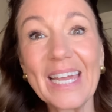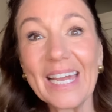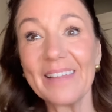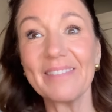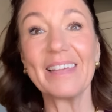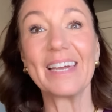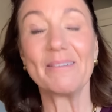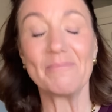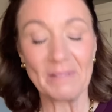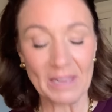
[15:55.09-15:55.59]

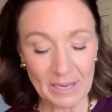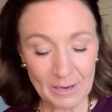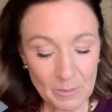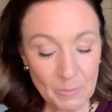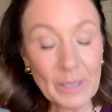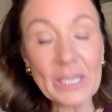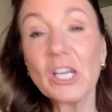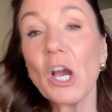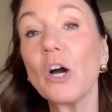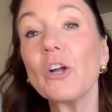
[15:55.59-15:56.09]
And
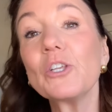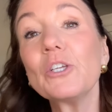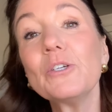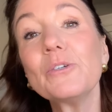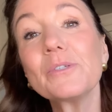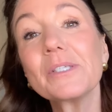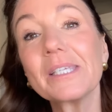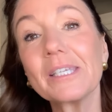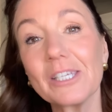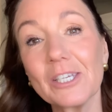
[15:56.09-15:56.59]
you can't
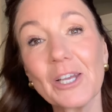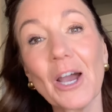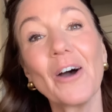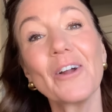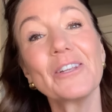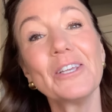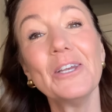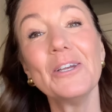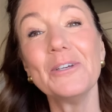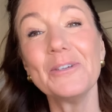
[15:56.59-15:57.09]
use
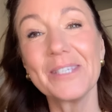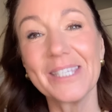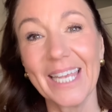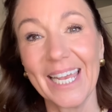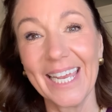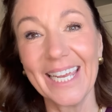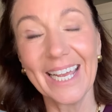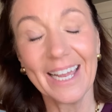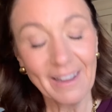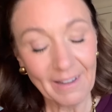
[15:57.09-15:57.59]

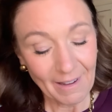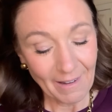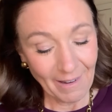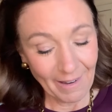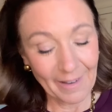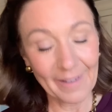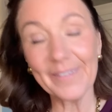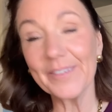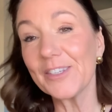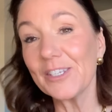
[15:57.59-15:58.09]
it
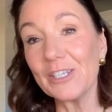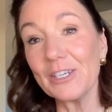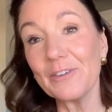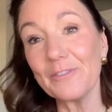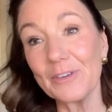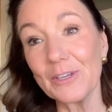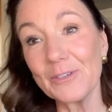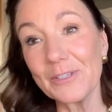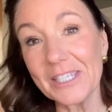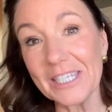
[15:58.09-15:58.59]
after you've
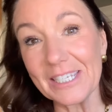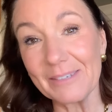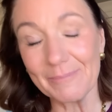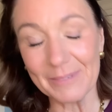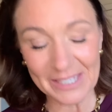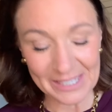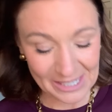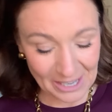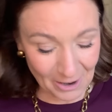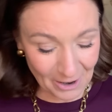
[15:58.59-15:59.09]
used it in
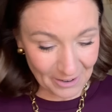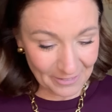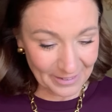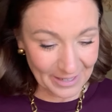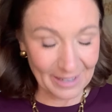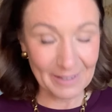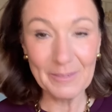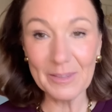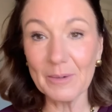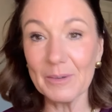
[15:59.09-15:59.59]

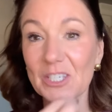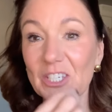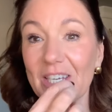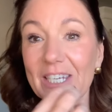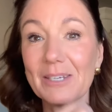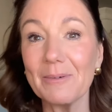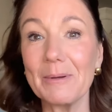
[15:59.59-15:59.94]
mascara. Otherwise you end up